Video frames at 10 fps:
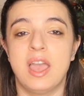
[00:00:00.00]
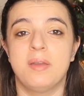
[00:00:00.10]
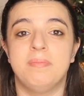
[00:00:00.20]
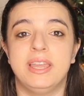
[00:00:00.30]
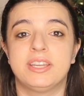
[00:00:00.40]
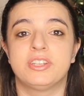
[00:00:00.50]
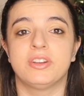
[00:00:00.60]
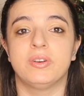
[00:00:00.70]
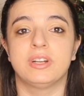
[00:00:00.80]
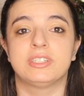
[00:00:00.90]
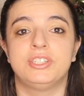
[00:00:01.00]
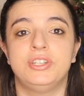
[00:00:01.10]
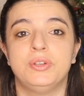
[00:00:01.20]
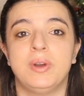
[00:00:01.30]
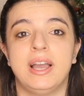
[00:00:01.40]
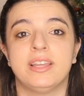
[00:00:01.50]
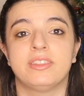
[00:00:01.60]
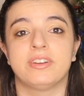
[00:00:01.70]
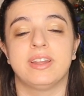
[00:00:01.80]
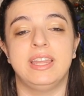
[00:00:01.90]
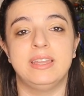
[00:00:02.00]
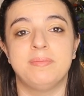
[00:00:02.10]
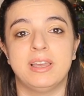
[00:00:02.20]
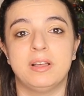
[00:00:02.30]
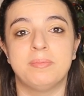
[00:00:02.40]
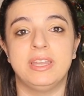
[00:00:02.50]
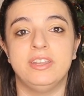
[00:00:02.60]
Make sure to either email me,